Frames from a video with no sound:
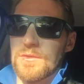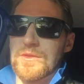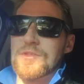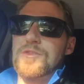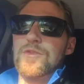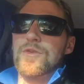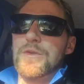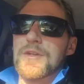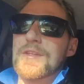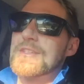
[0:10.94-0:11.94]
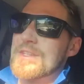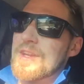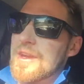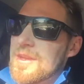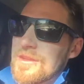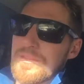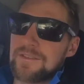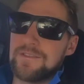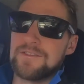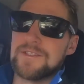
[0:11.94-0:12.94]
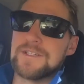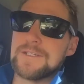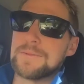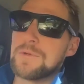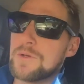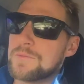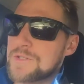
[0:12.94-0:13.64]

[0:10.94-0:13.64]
want to talk quickly today. I'm